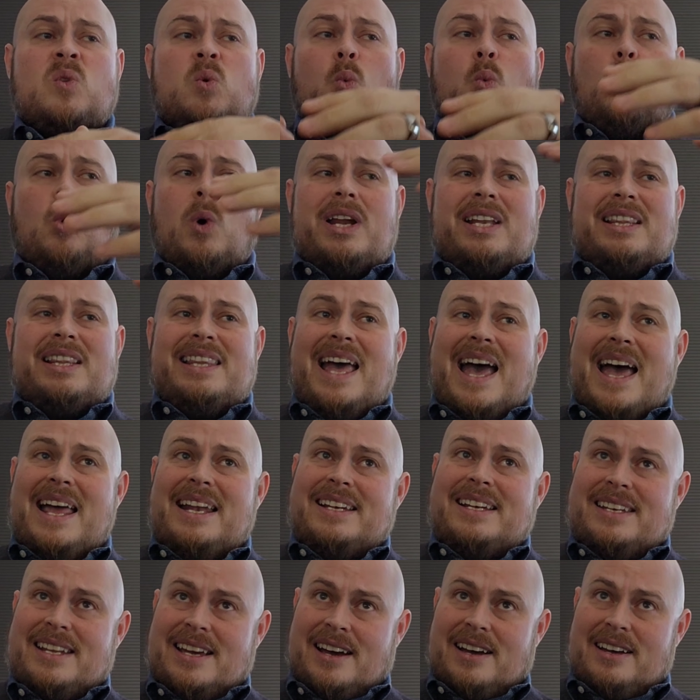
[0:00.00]
What
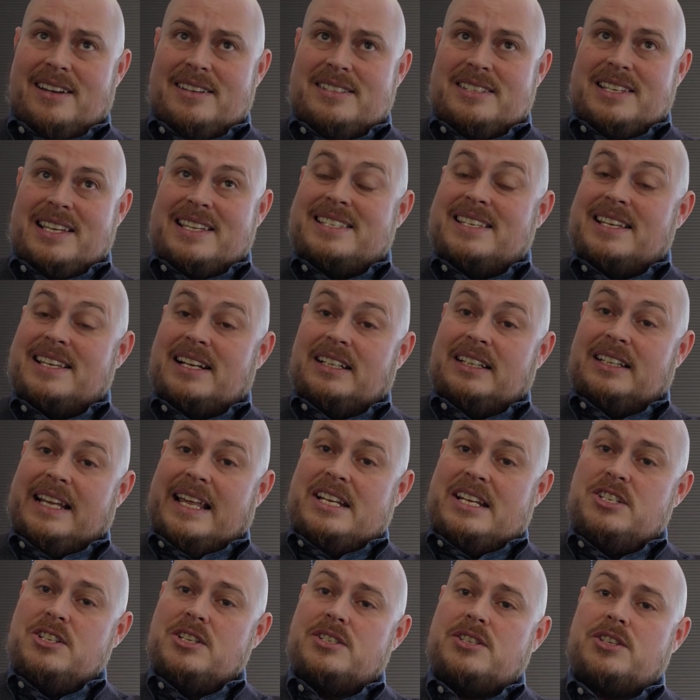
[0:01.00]
that does is it
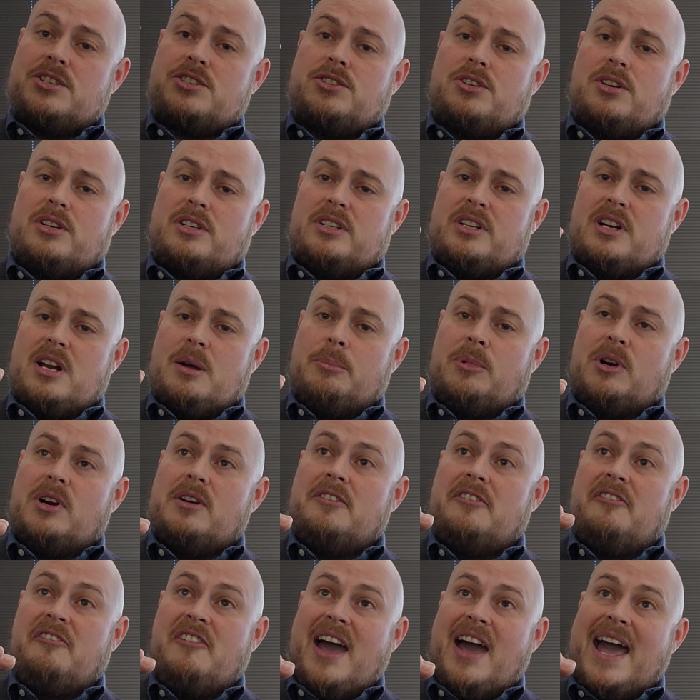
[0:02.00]
alleges a certain number
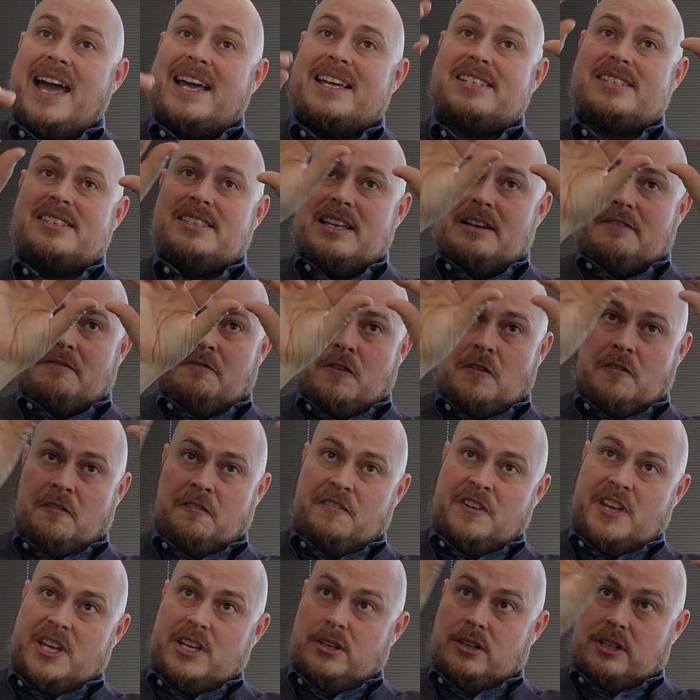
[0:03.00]
of facts that
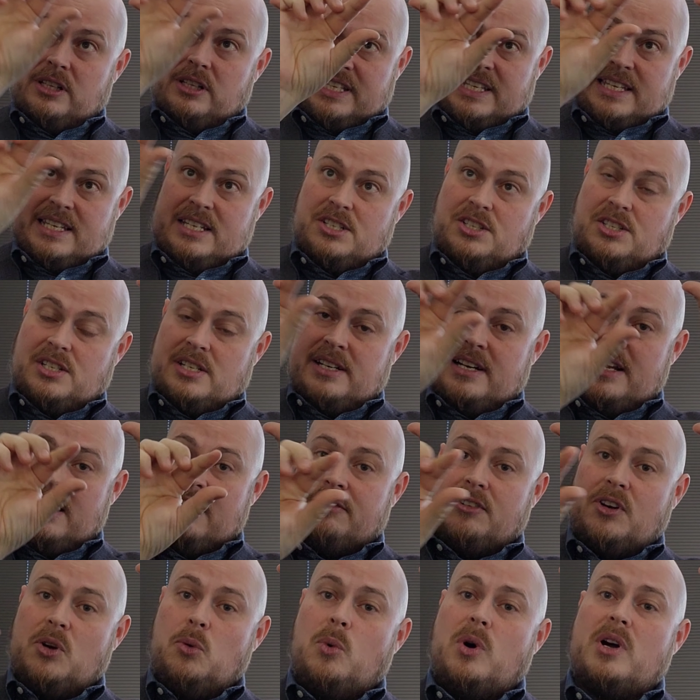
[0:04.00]
fulfill each and
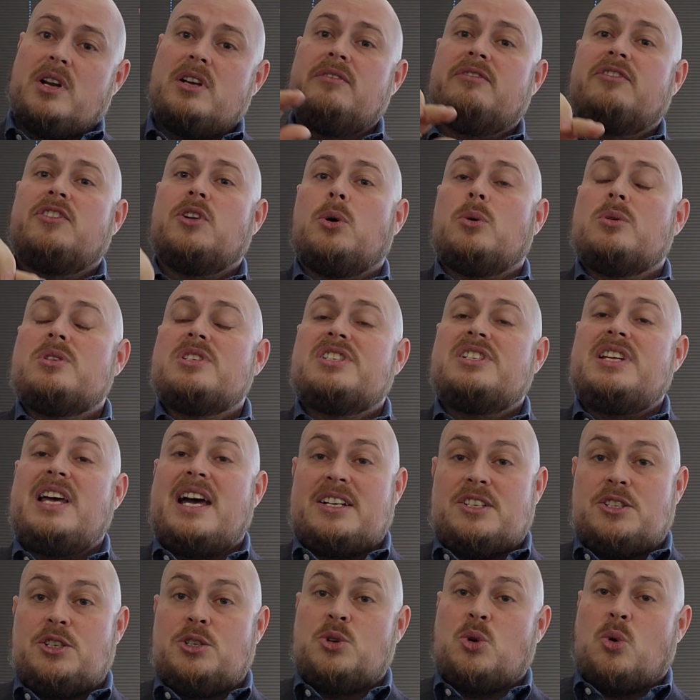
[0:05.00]
every one of those
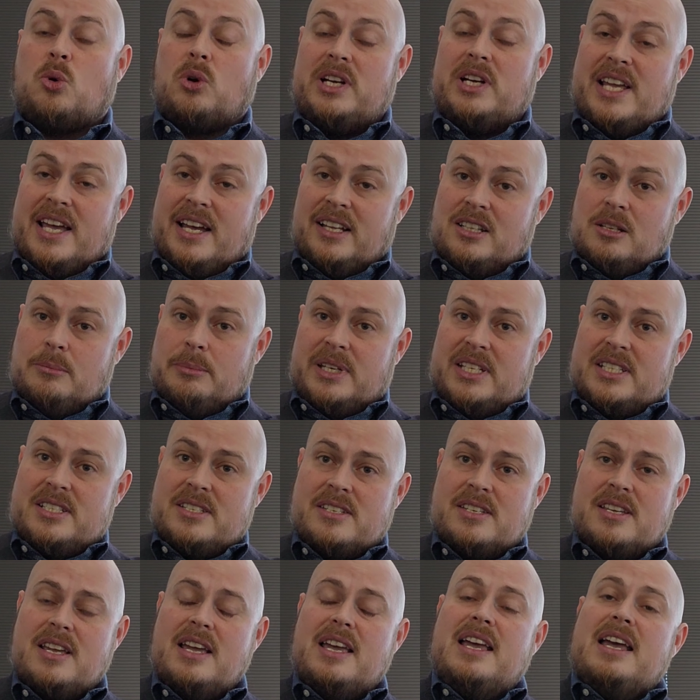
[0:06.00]
statutory
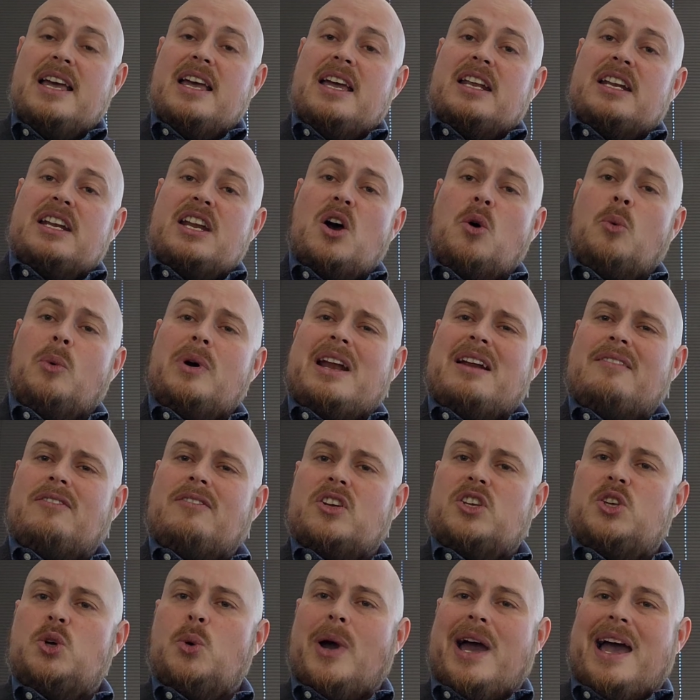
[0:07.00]
elements. Now, whenever
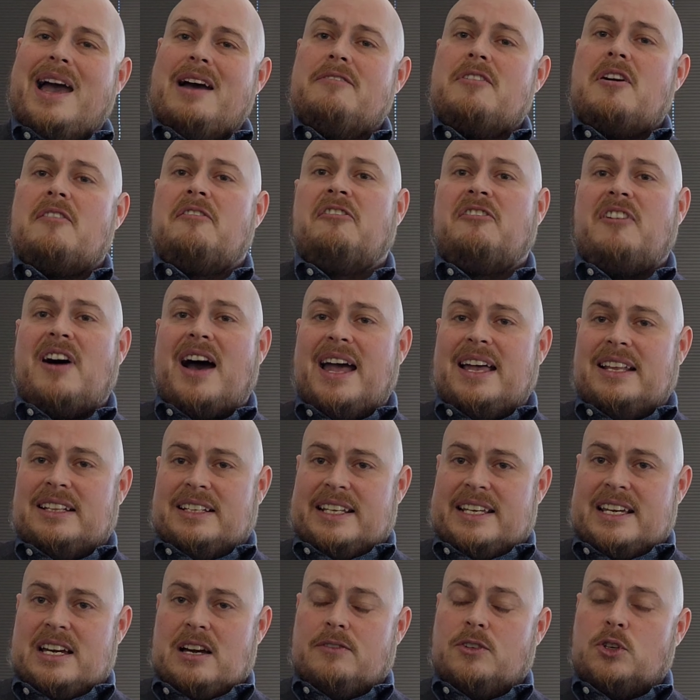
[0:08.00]
you have a
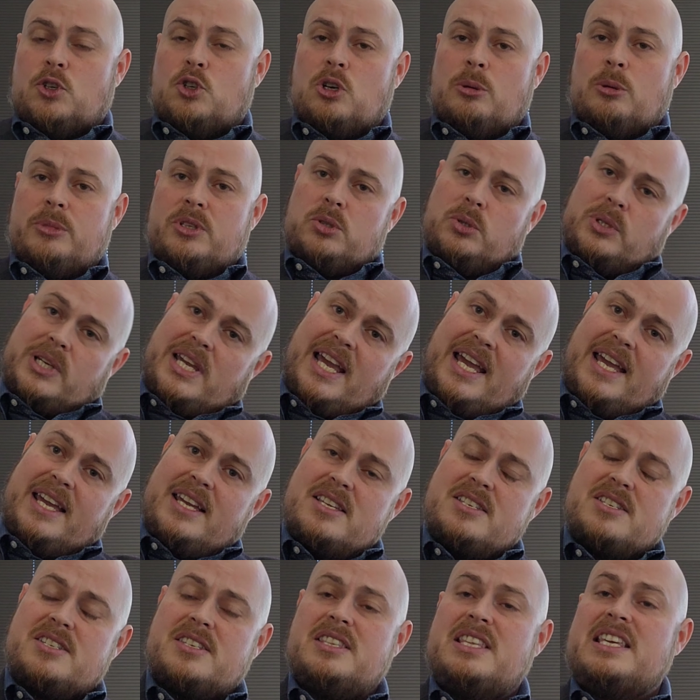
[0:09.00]
filing of a criminal
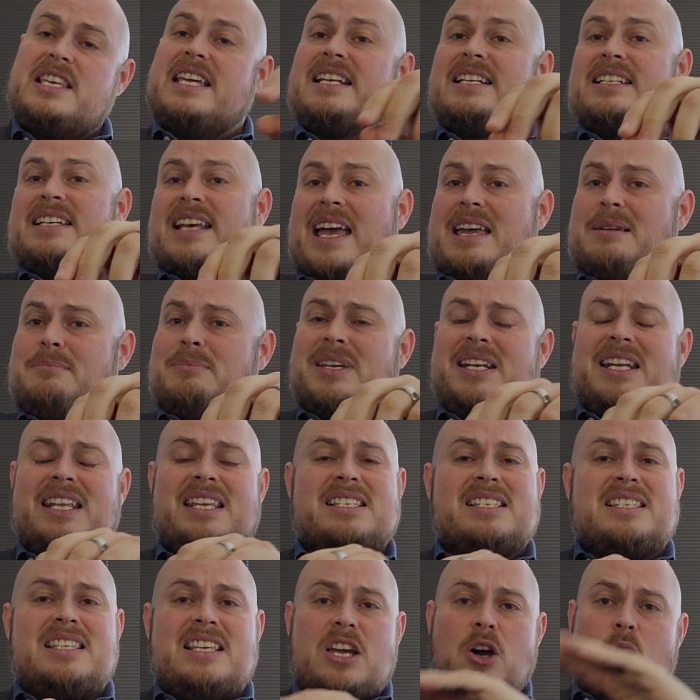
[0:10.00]
case, the indictment
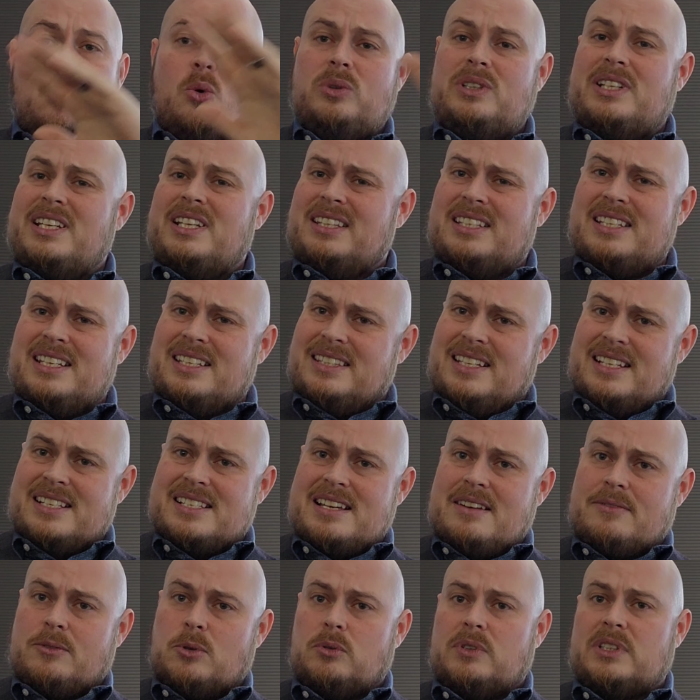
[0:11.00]
is the only thing that's
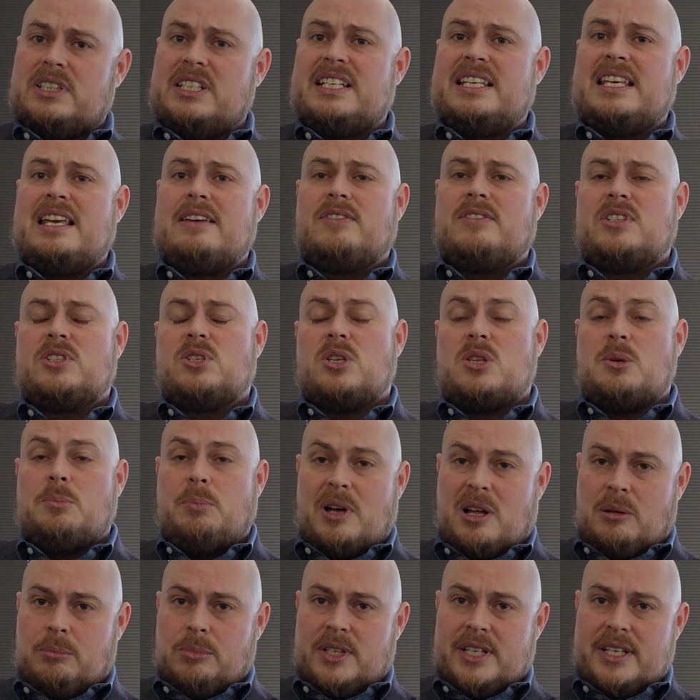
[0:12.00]
ever really given to the
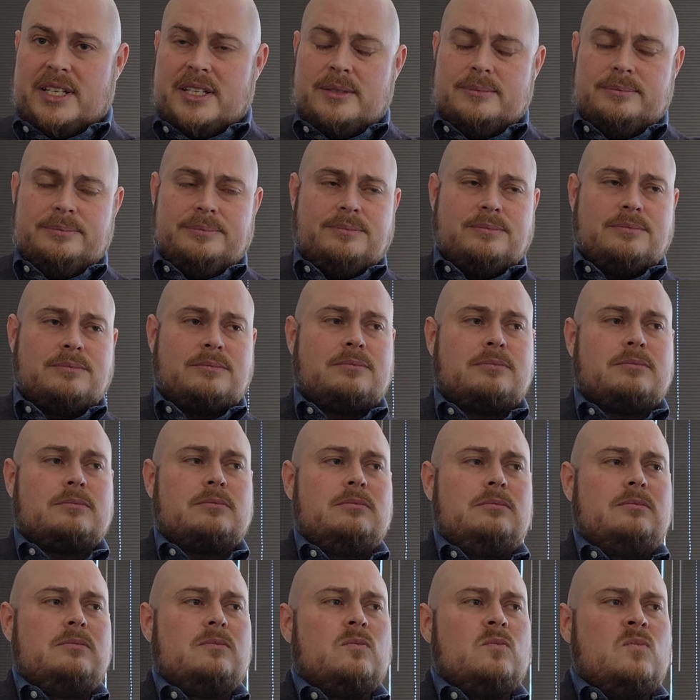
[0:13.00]
public.
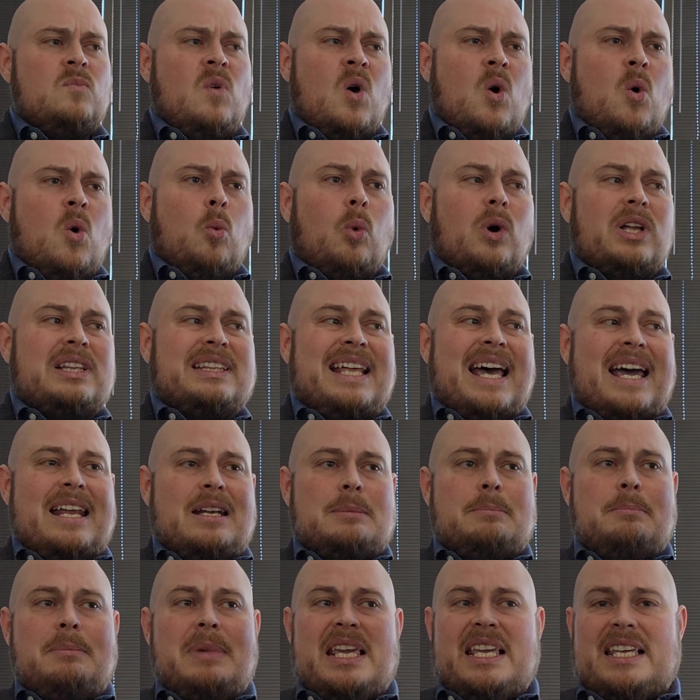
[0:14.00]
What
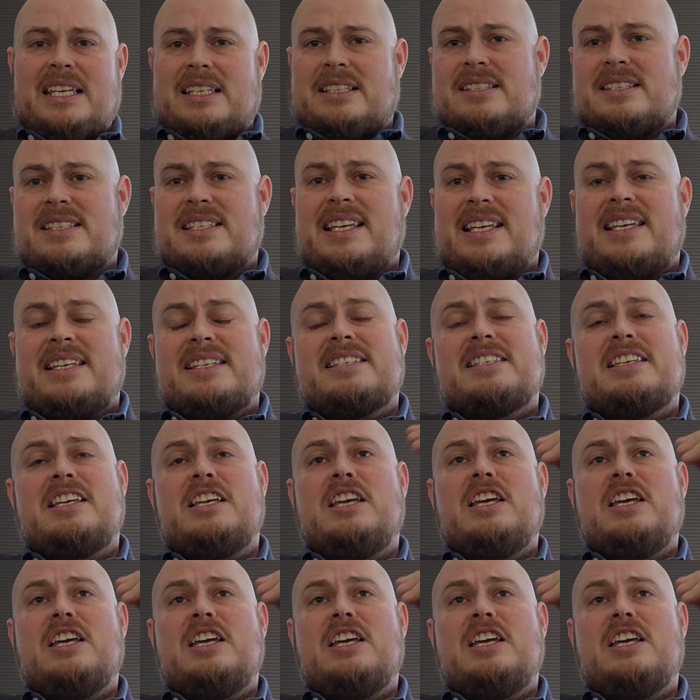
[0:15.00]
that means is